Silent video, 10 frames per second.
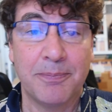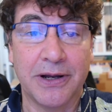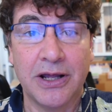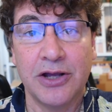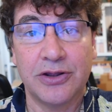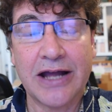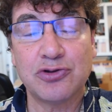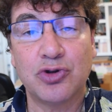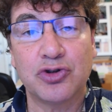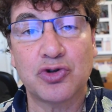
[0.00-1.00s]
But
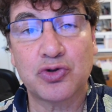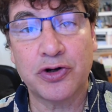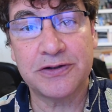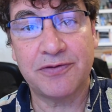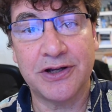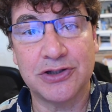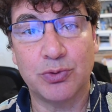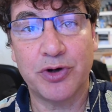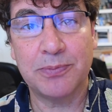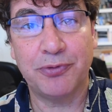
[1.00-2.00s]
those are sorts of things.
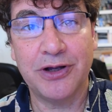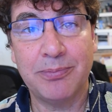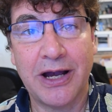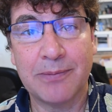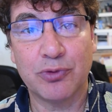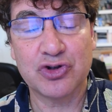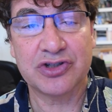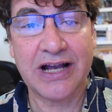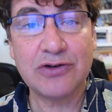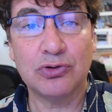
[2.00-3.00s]
You want to bring back more
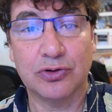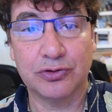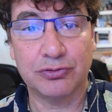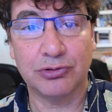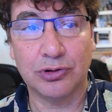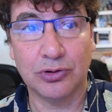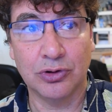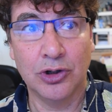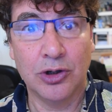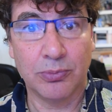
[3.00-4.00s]
schedule control,
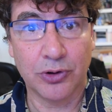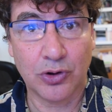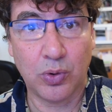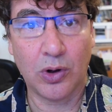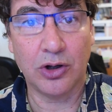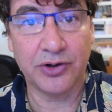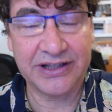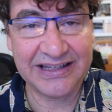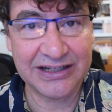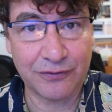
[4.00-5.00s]
more
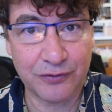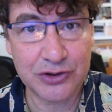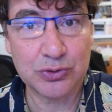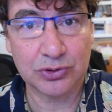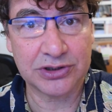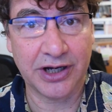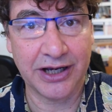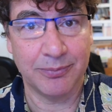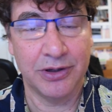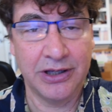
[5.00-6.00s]
quality individual
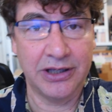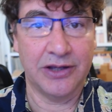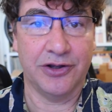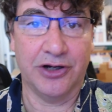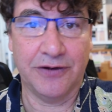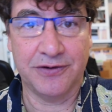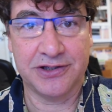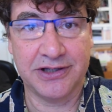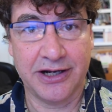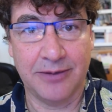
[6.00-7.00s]
time in the office
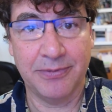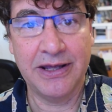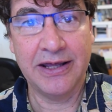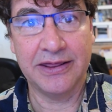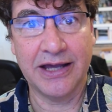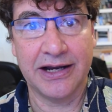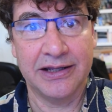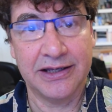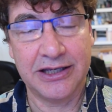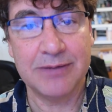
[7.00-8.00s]
setup.
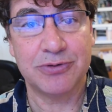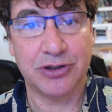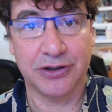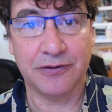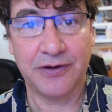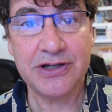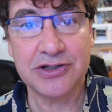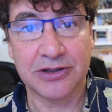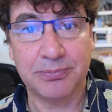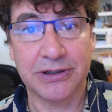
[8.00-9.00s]
That keeps the
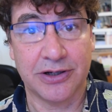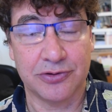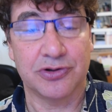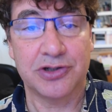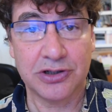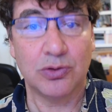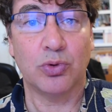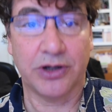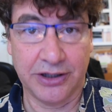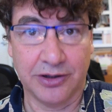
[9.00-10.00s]
innovation because you're still
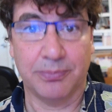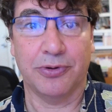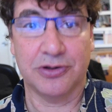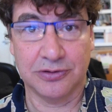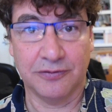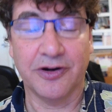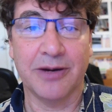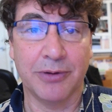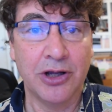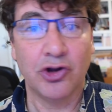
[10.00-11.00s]
working in a personal
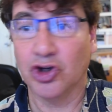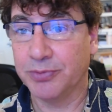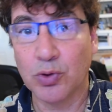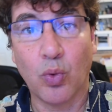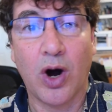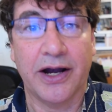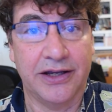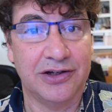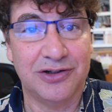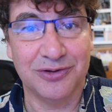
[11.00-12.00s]
environment. You'll be
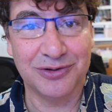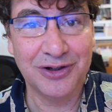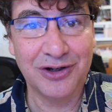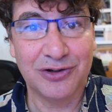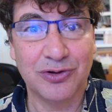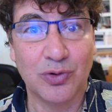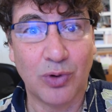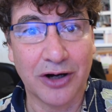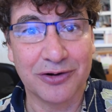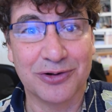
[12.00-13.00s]
walking to the
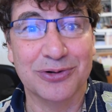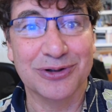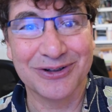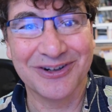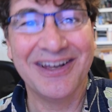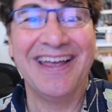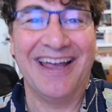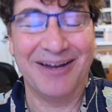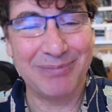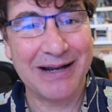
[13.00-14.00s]
water cooler
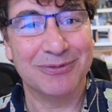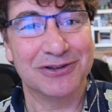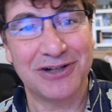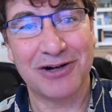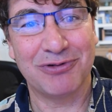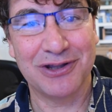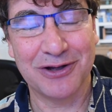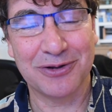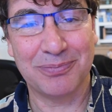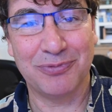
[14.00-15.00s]
and be able to talk with
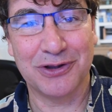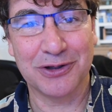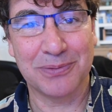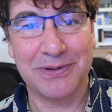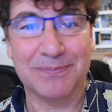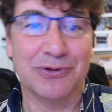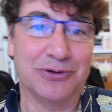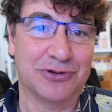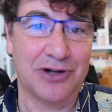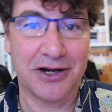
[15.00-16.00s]
other people.
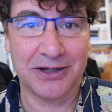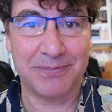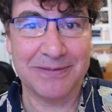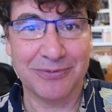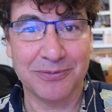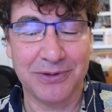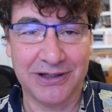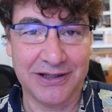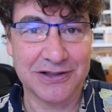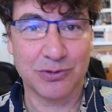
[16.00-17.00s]
You're talking to people in
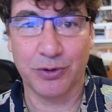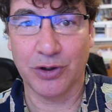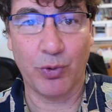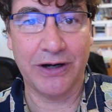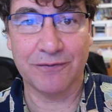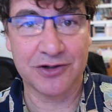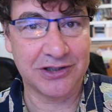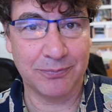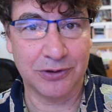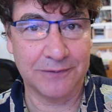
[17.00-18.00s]
meetings, and while you're waiting for
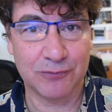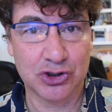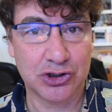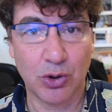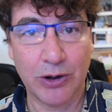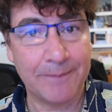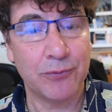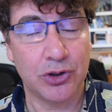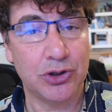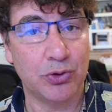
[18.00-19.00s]
someone to show up,
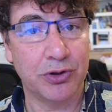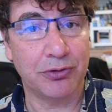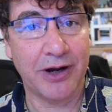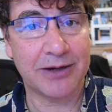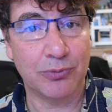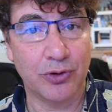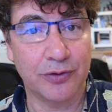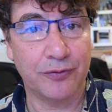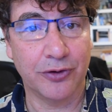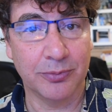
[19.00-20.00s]
you interact more
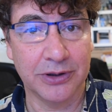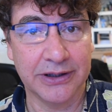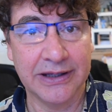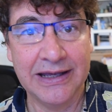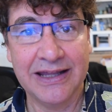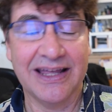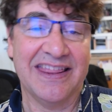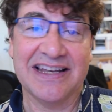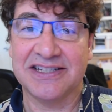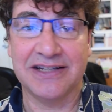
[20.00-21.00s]
informally. That
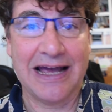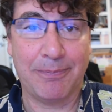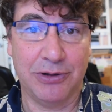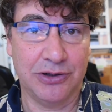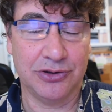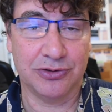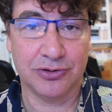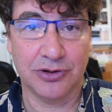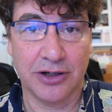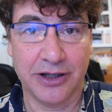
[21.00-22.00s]
doesn't happen in
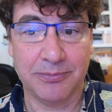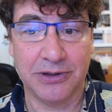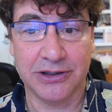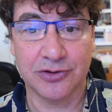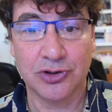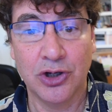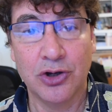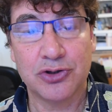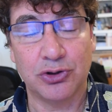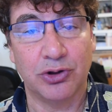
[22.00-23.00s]
your online meetings.
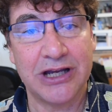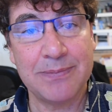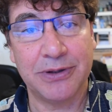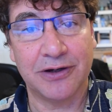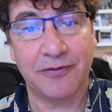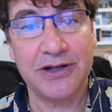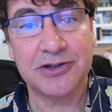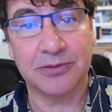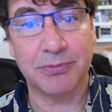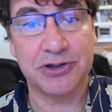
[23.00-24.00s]
So you keep the
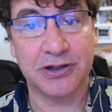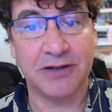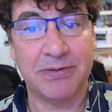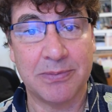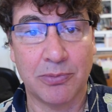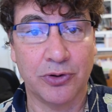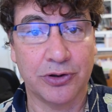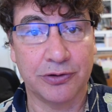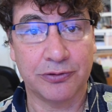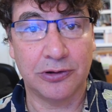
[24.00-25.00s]
innovation, but you give people more
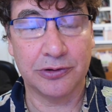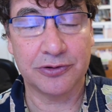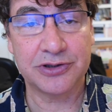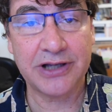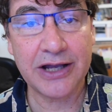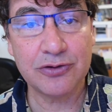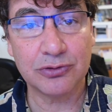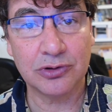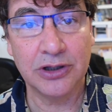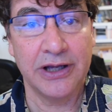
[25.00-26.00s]
control of their
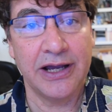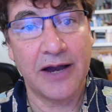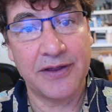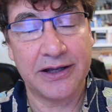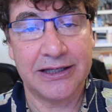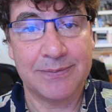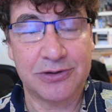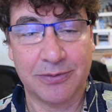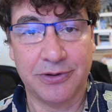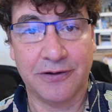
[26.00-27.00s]
schedule, and that keeps
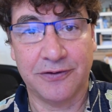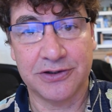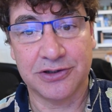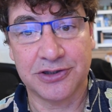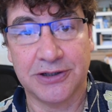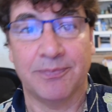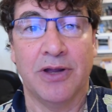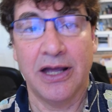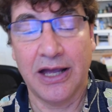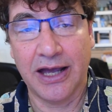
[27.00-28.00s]
some of the efficiency.
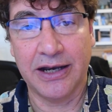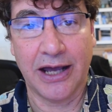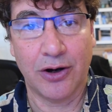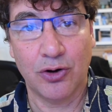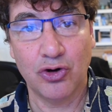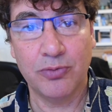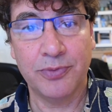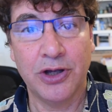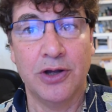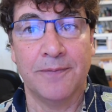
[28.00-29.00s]
And at home,